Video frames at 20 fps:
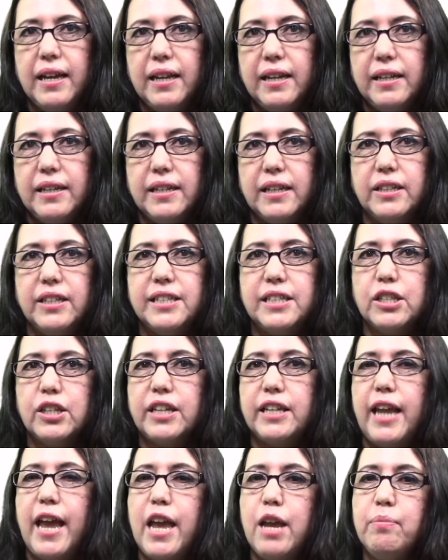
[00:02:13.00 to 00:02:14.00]
Now let's look
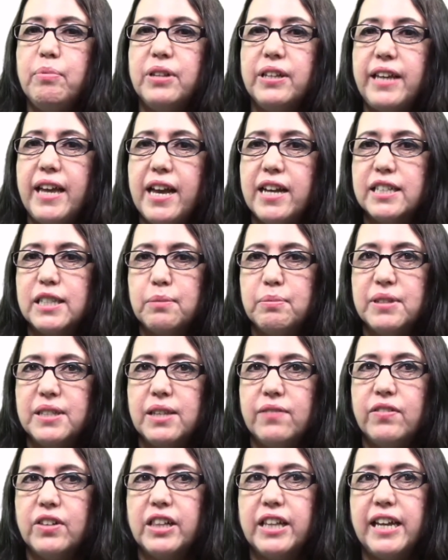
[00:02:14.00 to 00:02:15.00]
at Eble accounts
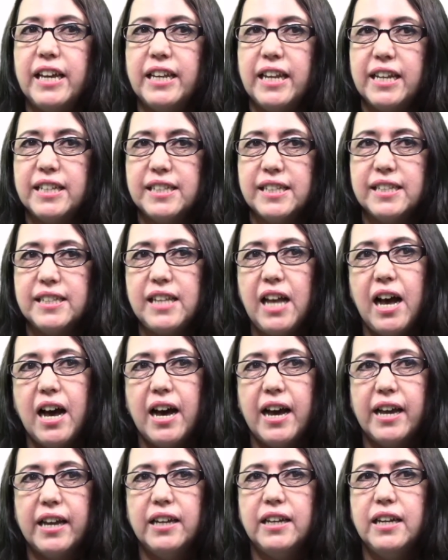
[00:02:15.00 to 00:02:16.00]
specifically in
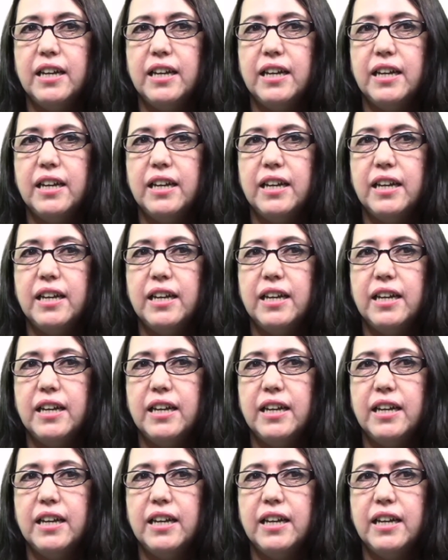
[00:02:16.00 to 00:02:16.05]
SSI.